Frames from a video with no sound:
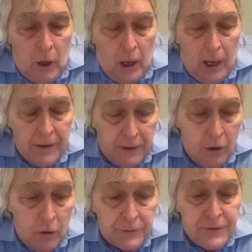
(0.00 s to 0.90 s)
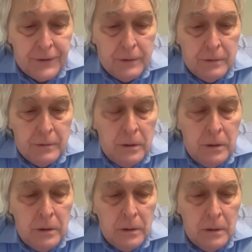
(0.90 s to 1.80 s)
I think also,
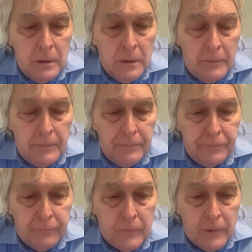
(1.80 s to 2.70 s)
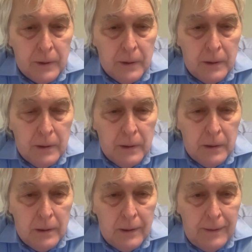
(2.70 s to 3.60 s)
we're
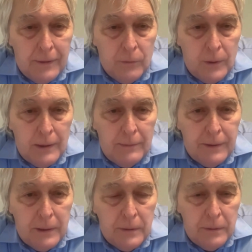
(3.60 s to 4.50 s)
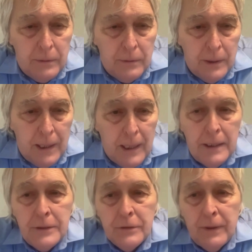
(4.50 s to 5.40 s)
living in the
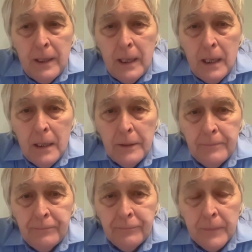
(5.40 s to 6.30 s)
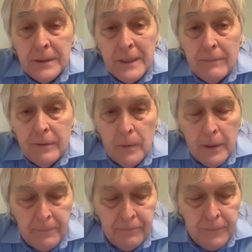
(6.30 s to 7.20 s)
age of AI. It's everywhere.